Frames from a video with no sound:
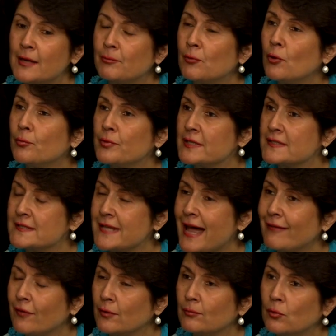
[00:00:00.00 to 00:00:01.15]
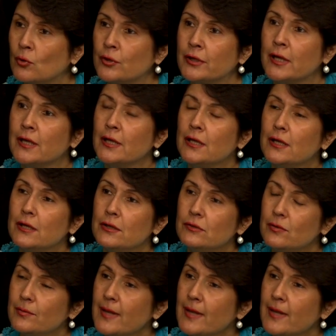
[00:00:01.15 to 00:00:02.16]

the appropriate staff on board to